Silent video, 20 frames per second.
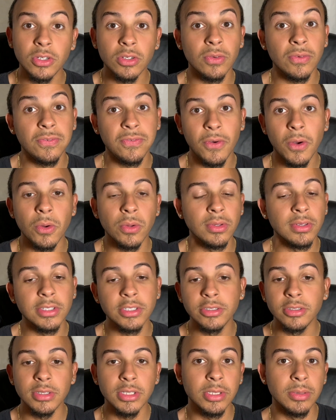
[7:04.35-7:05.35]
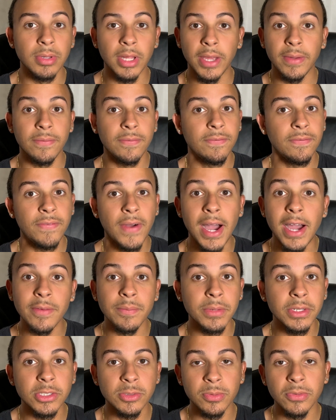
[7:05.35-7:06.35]
on the phone literally like
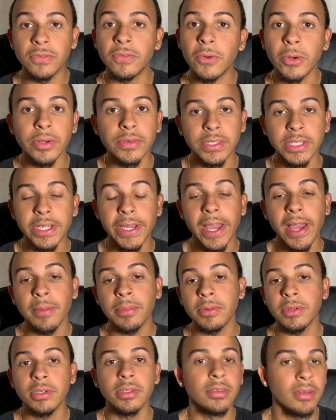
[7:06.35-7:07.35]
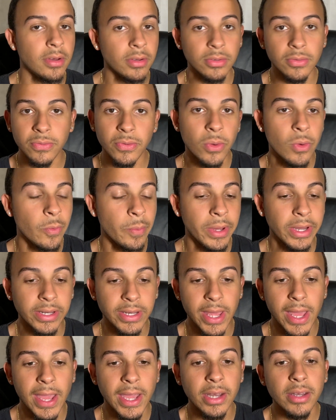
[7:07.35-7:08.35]
5 minutes before everything happened on the phone with my
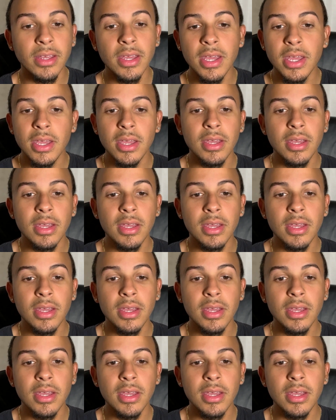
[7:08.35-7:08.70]
dad.